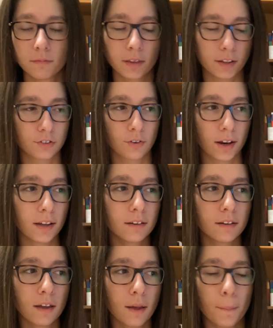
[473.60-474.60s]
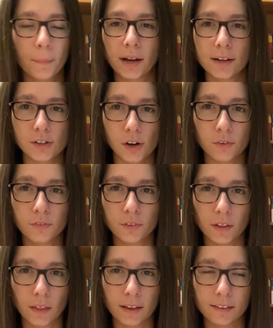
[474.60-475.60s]
that's great. But I don't
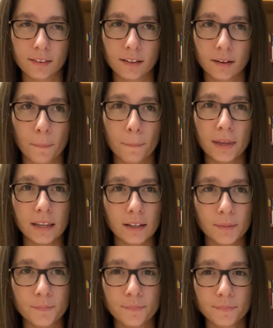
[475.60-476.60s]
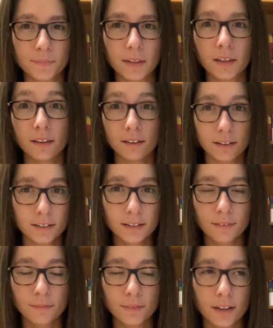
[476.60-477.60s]
feel like it's gonna be
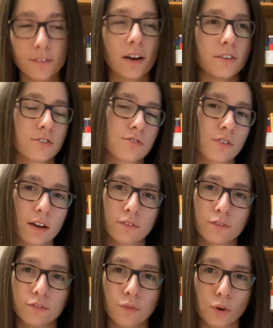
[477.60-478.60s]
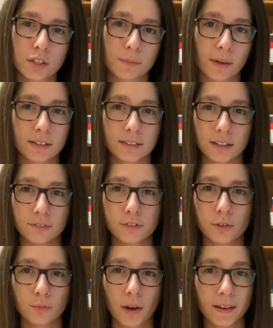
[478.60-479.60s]
good if I just try and force myself
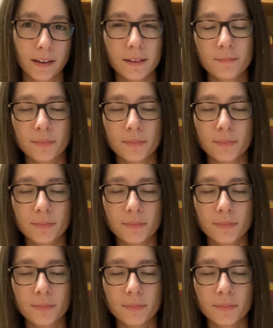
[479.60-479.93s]
to write it